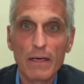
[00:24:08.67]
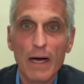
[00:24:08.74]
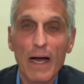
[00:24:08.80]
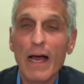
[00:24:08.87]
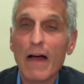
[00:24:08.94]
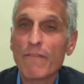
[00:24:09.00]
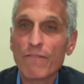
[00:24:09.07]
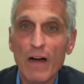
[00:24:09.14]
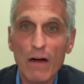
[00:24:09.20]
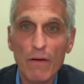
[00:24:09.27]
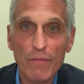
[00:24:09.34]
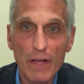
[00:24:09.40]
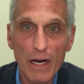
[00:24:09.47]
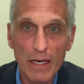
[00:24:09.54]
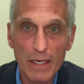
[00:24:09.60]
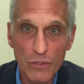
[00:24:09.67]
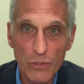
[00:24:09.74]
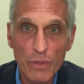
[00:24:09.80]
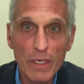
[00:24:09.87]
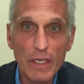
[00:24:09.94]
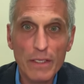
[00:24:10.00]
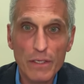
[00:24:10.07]
i have found that i do
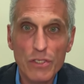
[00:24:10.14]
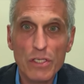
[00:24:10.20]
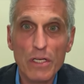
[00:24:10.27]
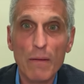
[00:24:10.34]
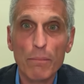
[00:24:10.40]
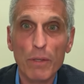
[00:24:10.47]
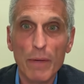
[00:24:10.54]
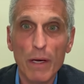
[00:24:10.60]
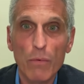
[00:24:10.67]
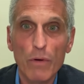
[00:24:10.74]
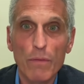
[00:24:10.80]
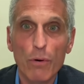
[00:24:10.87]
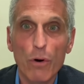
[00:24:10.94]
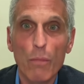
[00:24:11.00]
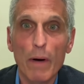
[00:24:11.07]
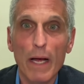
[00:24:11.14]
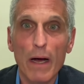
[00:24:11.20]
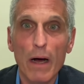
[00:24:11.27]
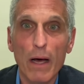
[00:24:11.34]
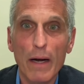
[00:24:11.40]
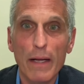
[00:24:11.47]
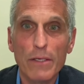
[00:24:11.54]
need to supplement with
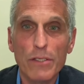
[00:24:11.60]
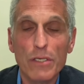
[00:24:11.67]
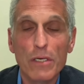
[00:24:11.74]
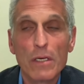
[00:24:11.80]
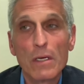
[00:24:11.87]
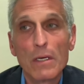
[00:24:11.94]
probiotics